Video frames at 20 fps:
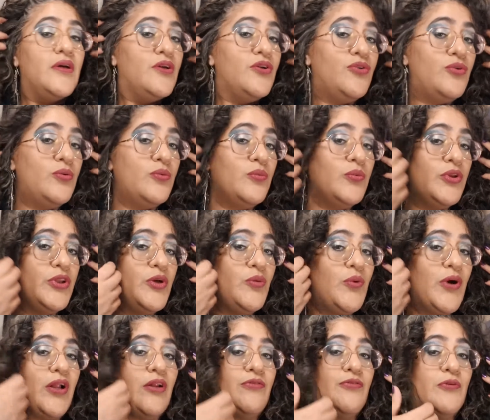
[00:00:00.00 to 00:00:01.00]
doing really
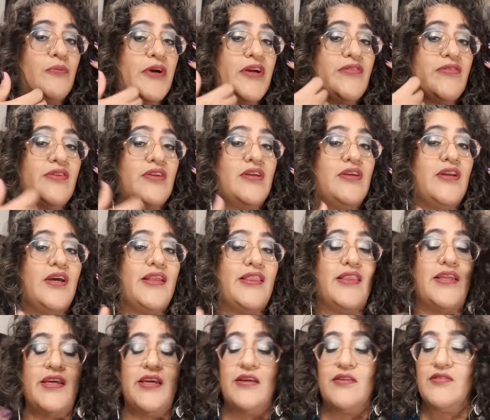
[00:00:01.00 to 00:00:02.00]
well for my skin, I
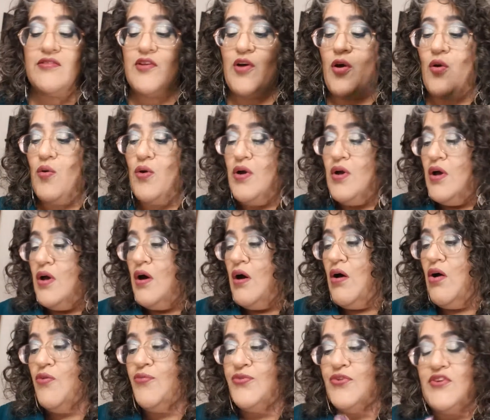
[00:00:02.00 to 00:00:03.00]
think. So
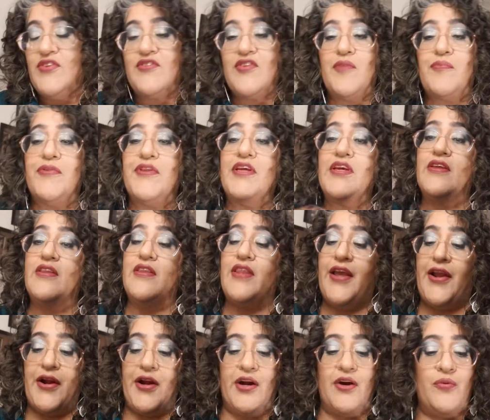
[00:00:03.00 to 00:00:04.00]
hopefully something in
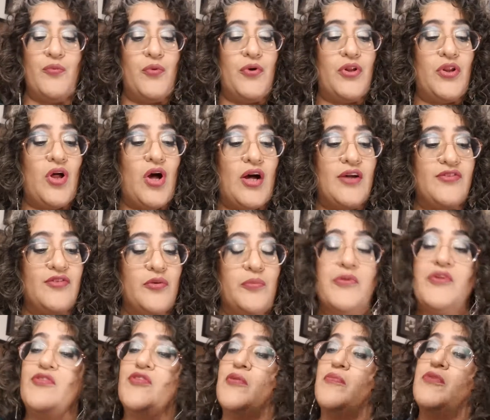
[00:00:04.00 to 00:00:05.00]
there will also
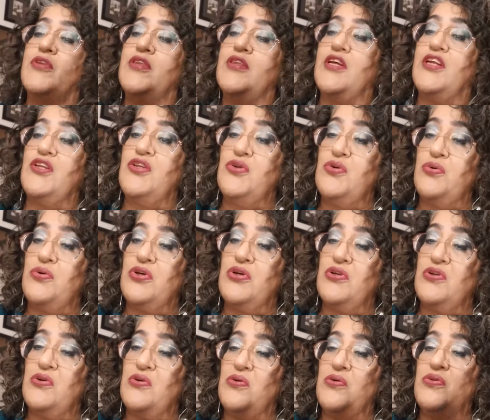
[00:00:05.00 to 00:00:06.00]
be something that you
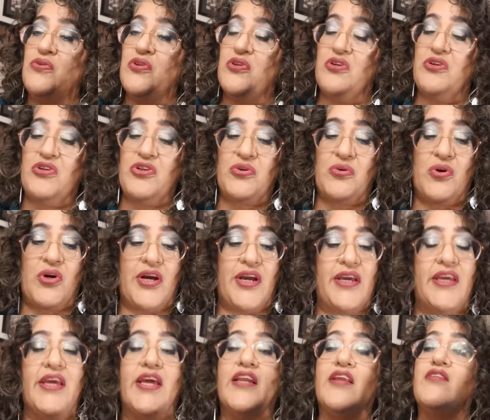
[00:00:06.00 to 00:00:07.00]
can use and
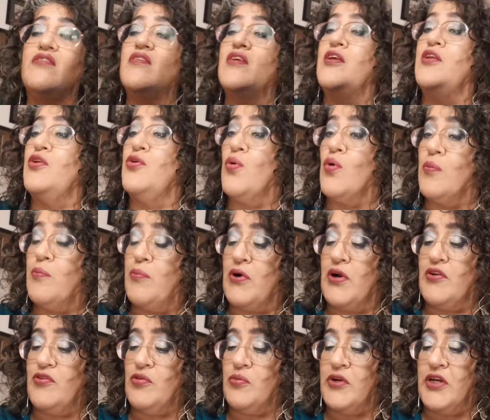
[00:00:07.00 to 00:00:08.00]
enjoy and is in your
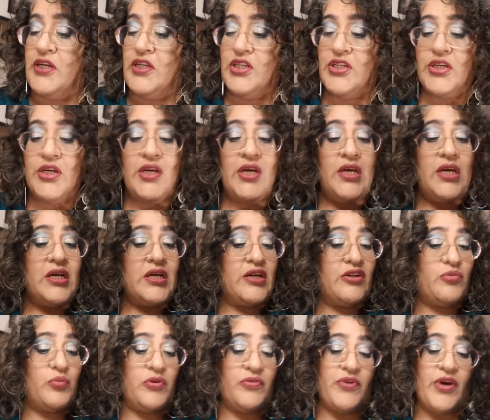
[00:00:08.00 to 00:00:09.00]
price range,
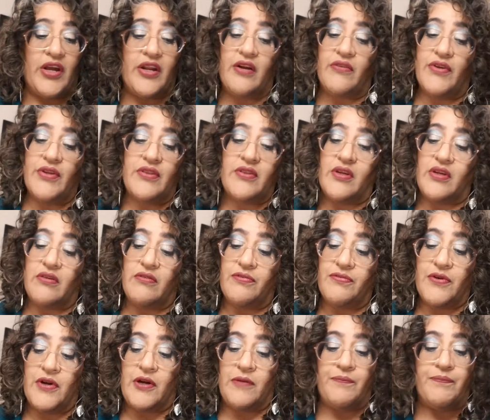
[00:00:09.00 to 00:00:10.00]
because we've got everything
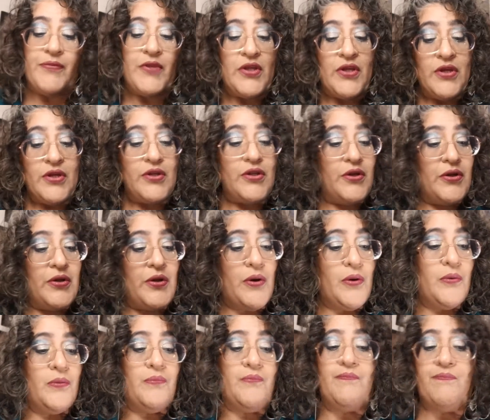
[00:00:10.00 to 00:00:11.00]
from, you
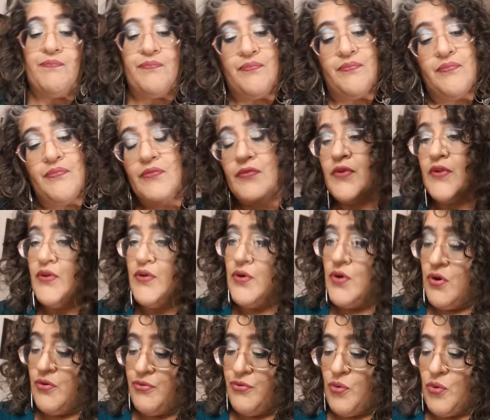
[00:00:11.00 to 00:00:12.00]
know,
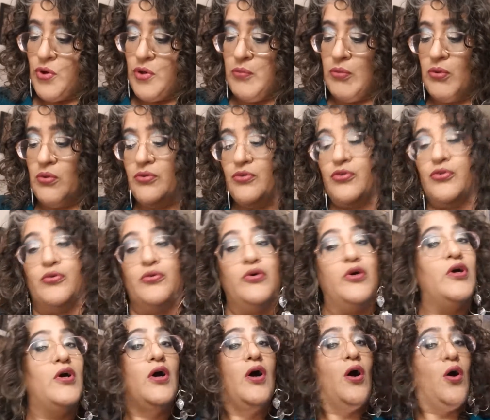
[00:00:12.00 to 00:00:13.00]
affordable to
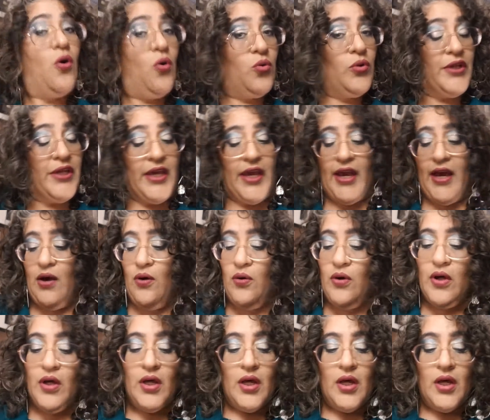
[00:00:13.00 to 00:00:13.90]
holy cow.